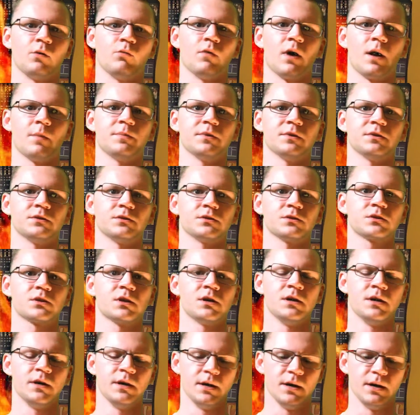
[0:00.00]
weapons
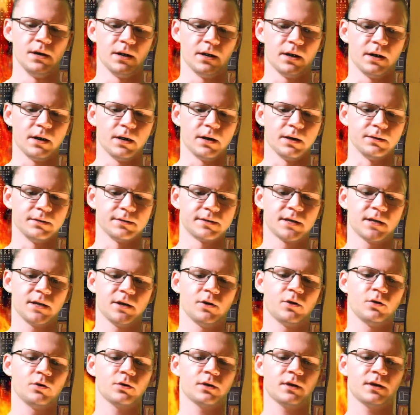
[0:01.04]

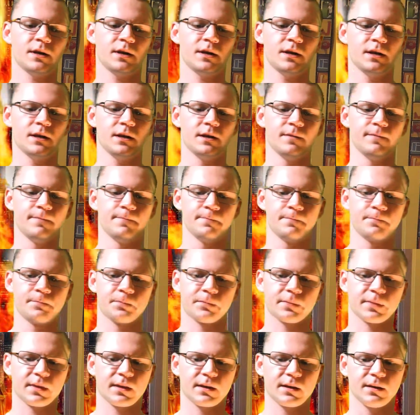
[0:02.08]
until
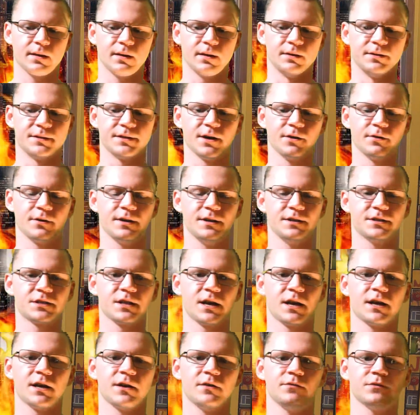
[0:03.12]
he
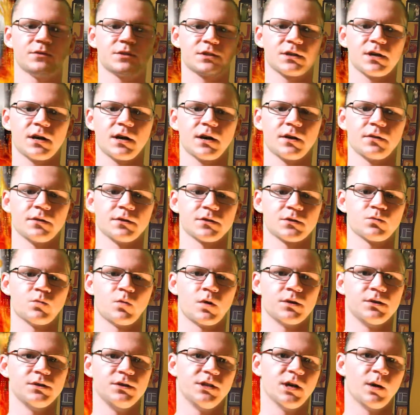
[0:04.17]
saves this
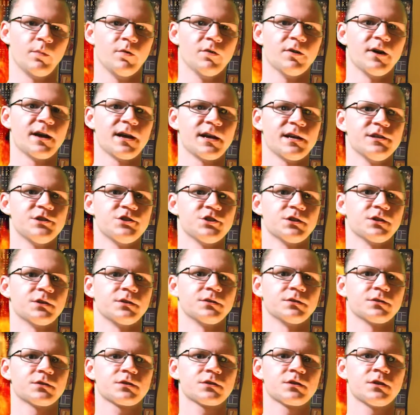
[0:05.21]
one double
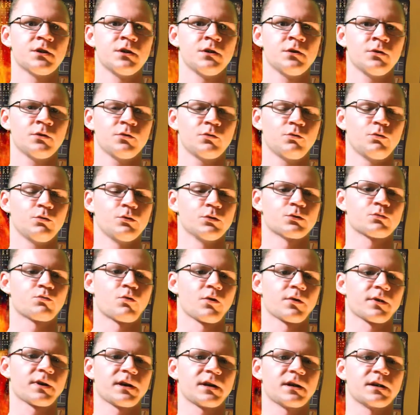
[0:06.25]
agent who was
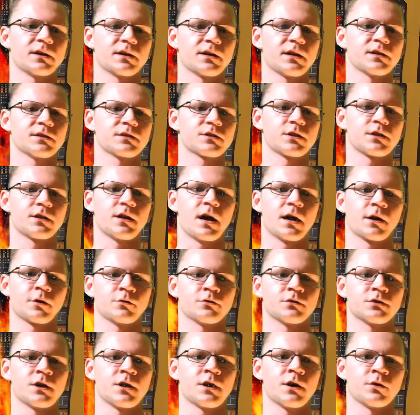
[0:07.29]
working against the
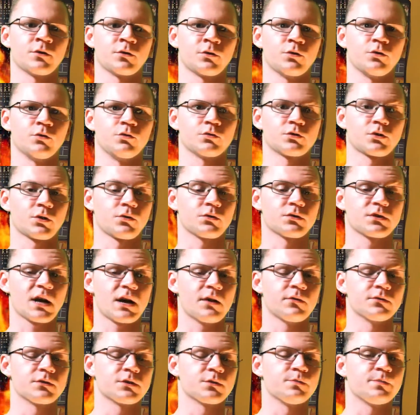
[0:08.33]
Yakuza, who turns
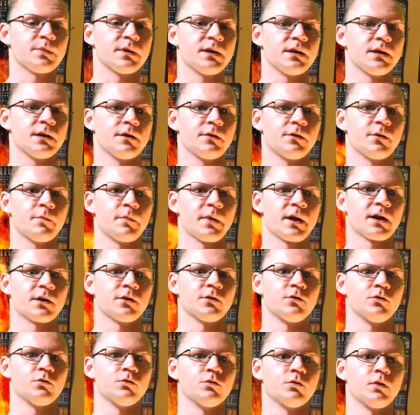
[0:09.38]
out to be the man
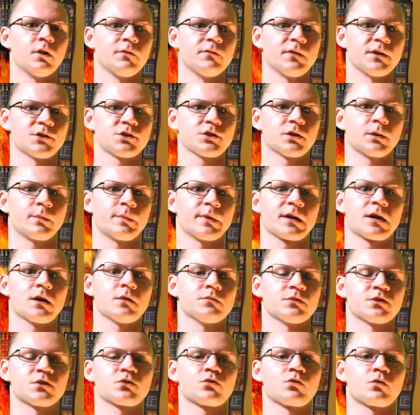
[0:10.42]
who eventually
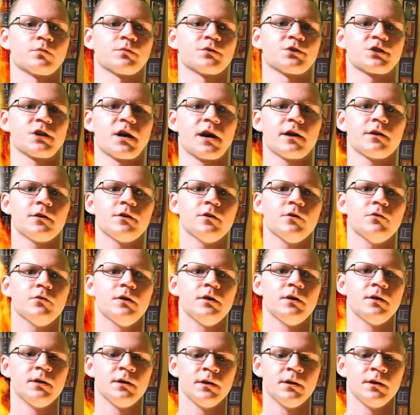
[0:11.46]
becomes Storm Shadow.